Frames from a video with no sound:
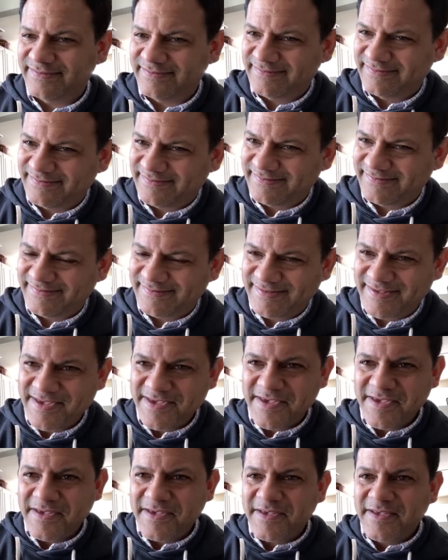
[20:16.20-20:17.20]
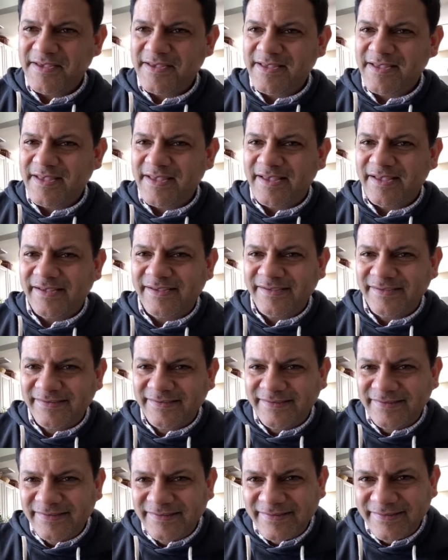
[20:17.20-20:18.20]

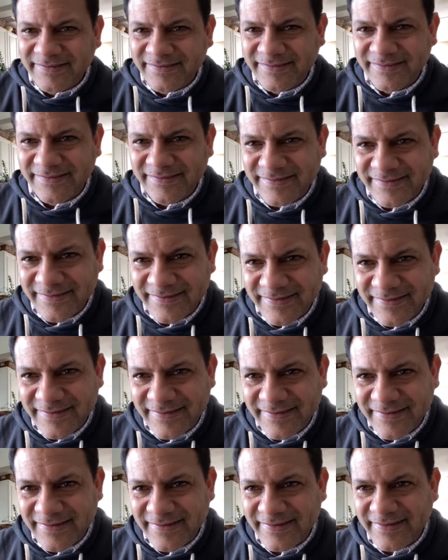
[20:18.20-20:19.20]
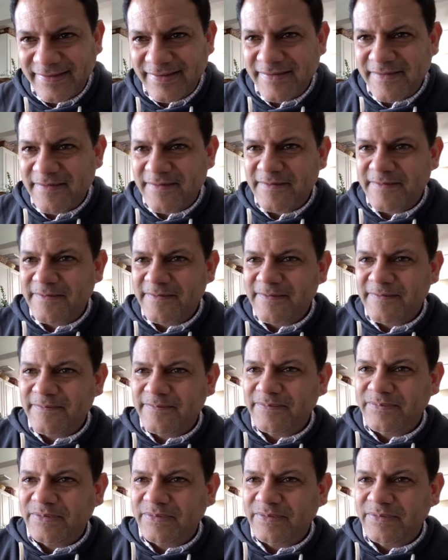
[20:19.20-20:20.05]
(silence)